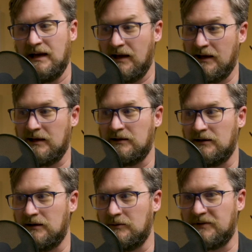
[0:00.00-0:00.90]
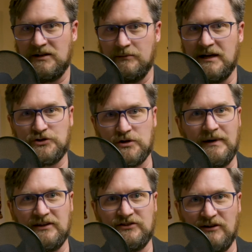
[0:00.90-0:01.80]
hey, can you make sure
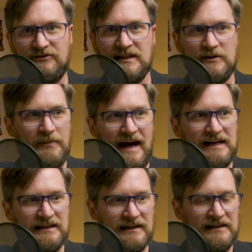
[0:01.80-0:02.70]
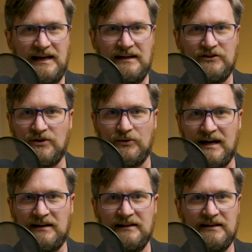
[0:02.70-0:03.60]
my stuff gets back in the case correctly?